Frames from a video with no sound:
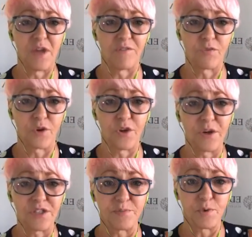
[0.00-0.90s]
that for you
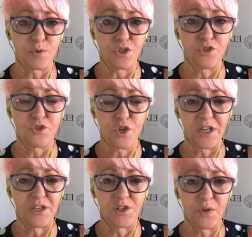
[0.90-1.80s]
as opposed to you
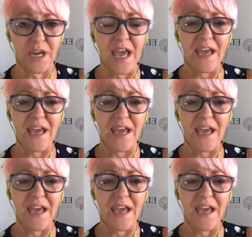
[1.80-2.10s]
trying to do it.